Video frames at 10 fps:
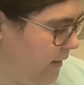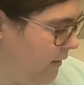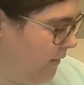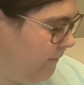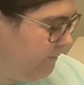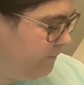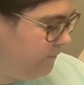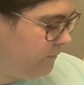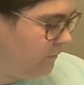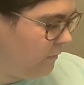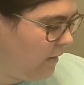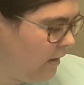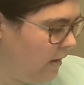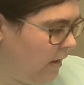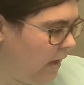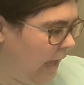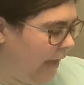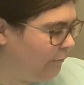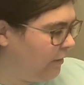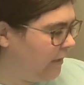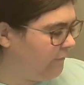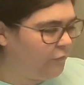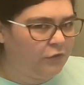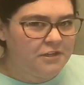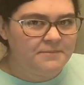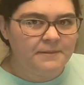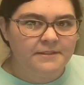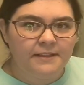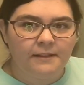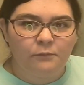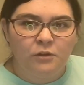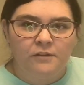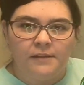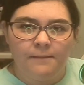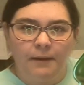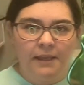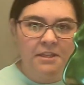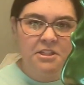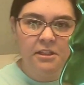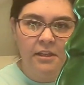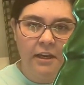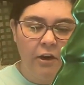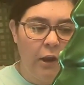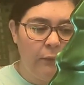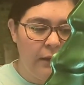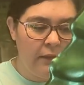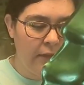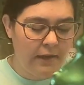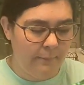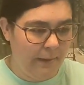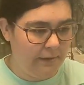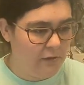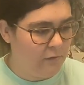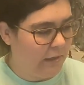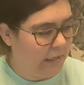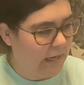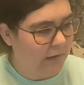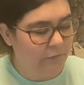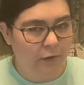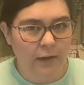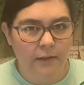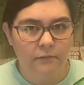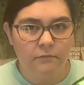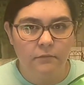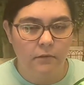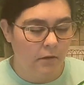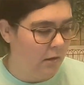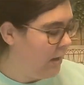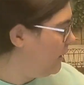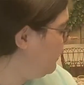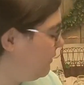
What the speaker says: I wanted it for Christmas because I want to use it in my kitchen to decorate with, and I paid $2.99 for it. It's